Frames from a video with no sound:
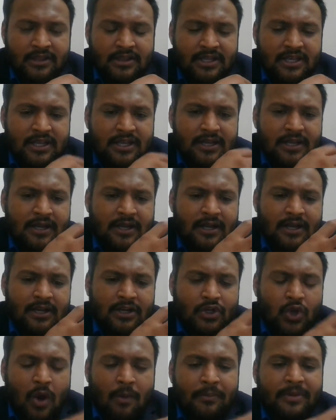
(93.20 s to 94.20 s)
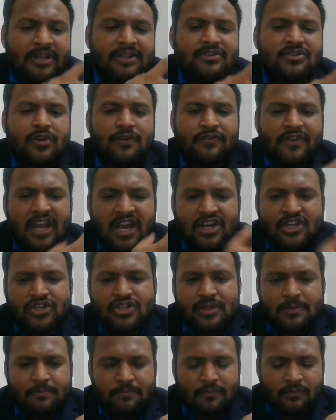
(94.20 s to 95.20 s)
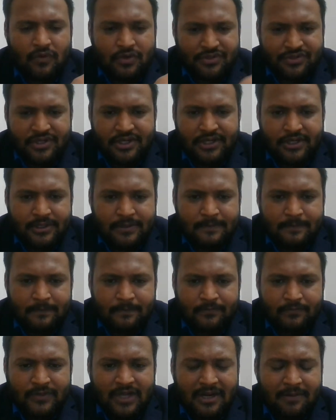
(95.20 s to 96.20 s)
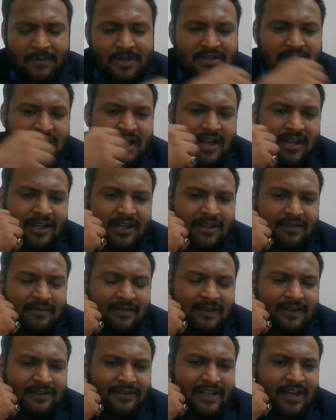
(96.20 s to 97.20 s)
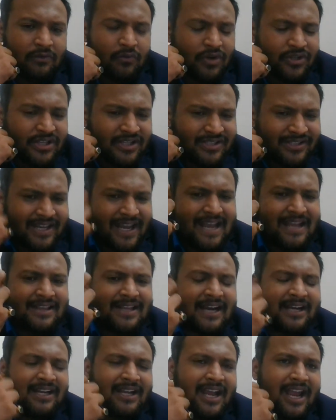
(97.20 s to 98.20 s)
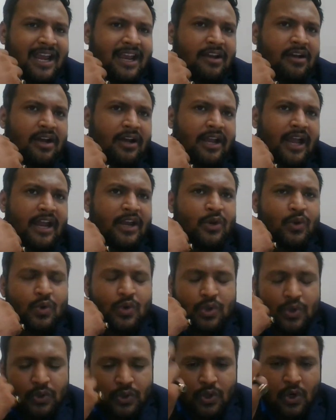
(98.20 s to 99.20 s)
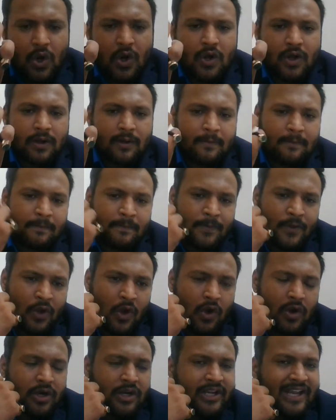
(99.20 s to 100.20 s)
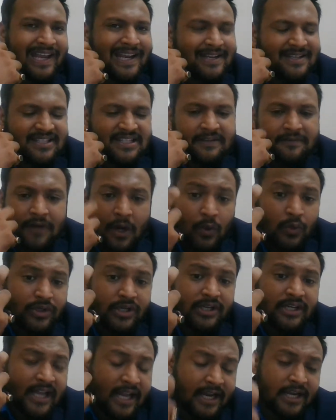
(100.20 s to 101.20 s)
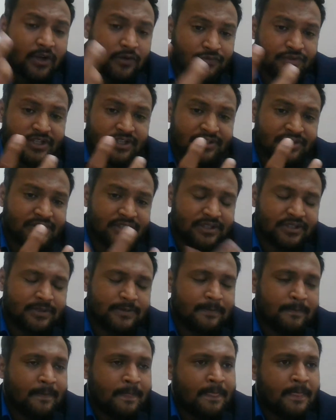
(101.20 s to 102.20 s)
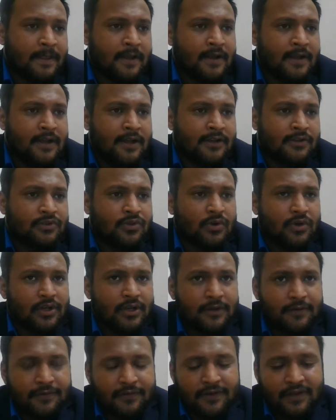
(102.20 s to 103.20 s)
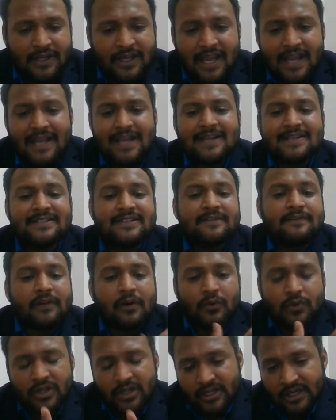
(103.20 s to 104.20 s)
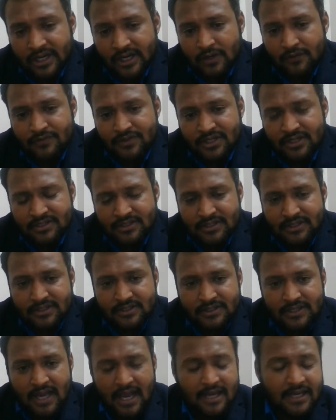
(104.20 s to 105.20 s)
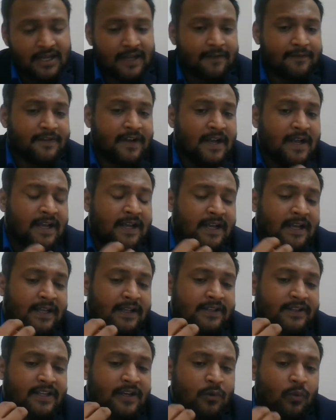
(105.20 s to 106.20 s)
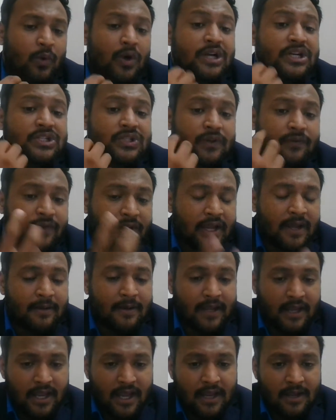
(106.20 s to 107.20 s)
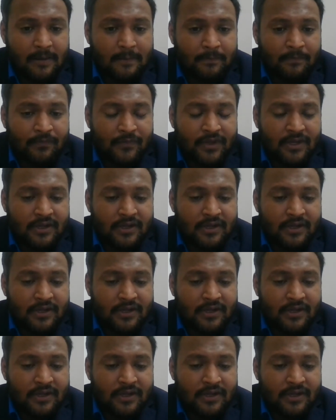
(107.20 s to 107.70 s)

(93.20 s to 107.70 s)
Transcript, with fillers: the dominance of kingship was there. That means there was a saying that king can do no wrong or king is the fountainhead of justice. So if king is the fountainhead of justice and if the words of king, king